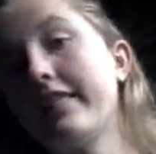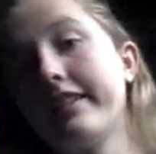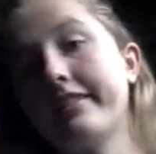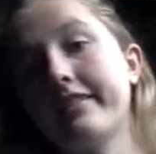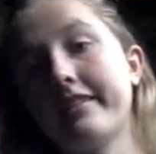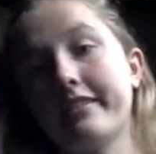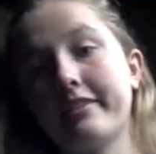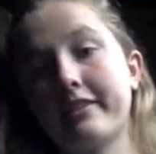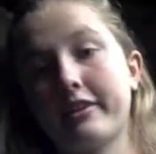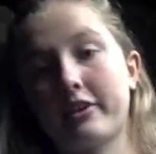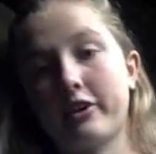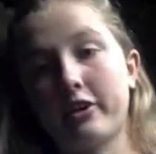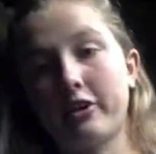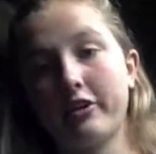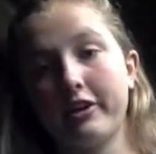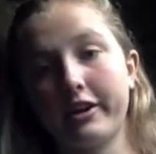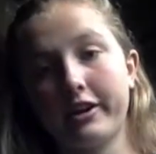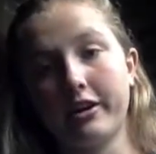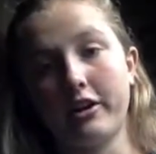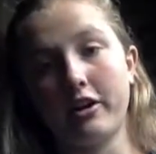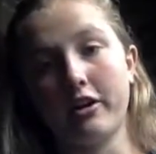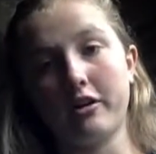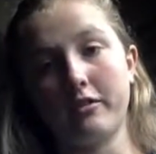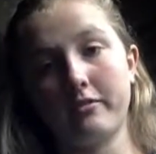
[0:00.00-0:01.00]
This is a
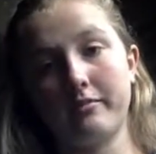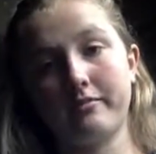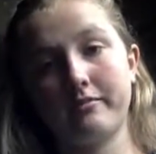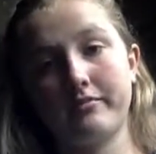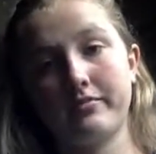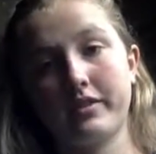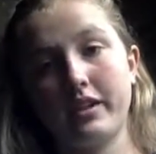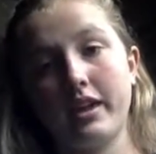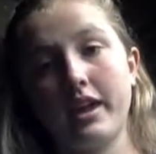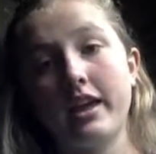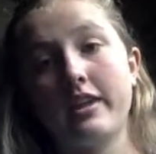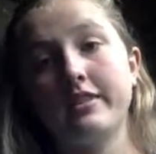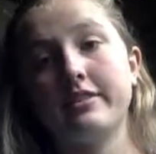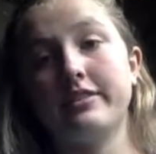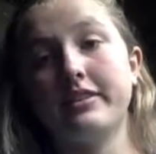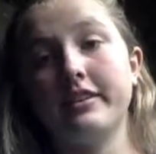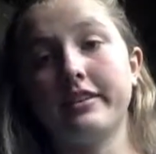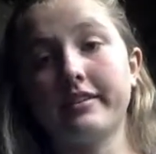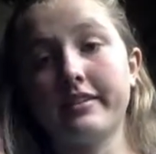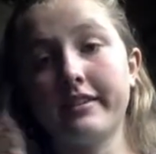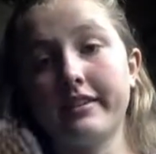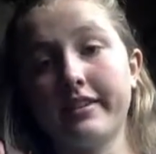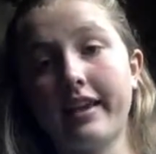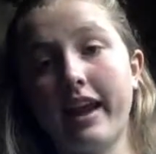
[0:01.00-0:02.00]
curry comb.
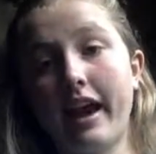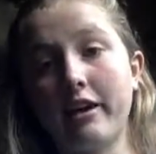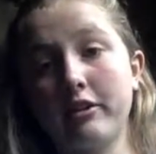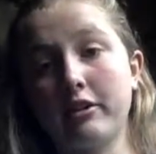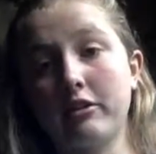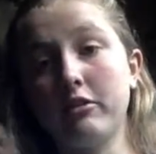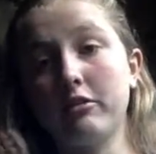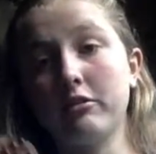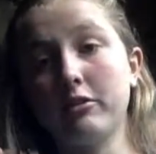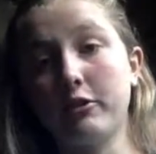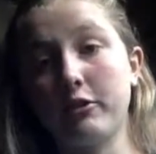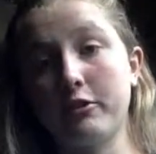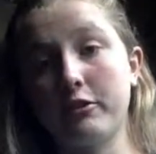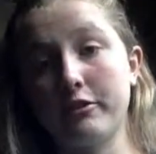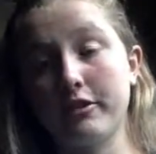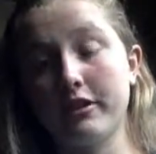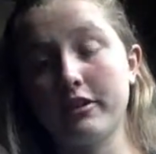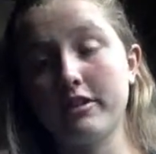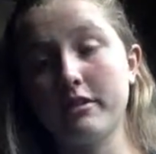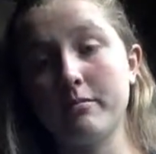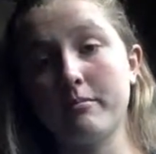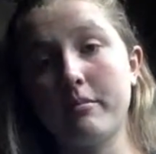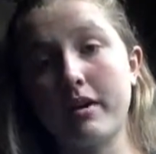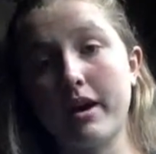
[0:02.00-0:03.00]
This is how you
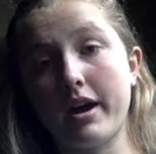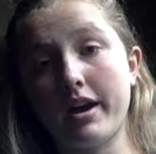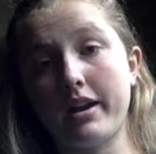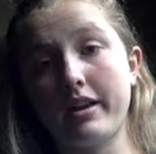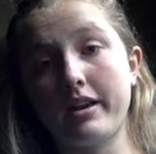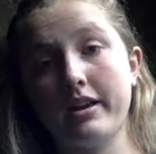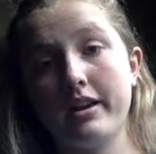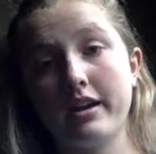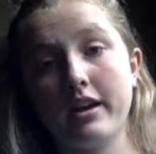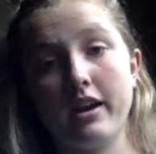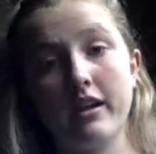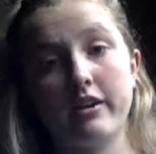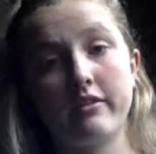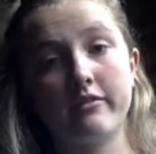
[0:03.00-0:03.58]
loosen the mud